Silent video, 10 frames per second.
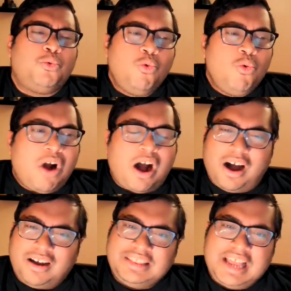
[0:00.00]
who
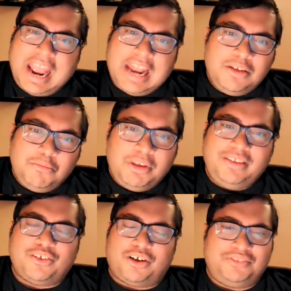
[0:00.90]
are the
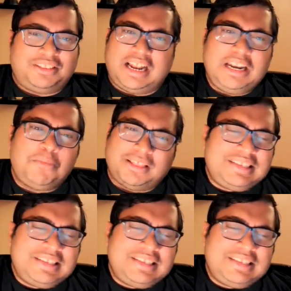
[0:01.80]
enemies of the Taliban?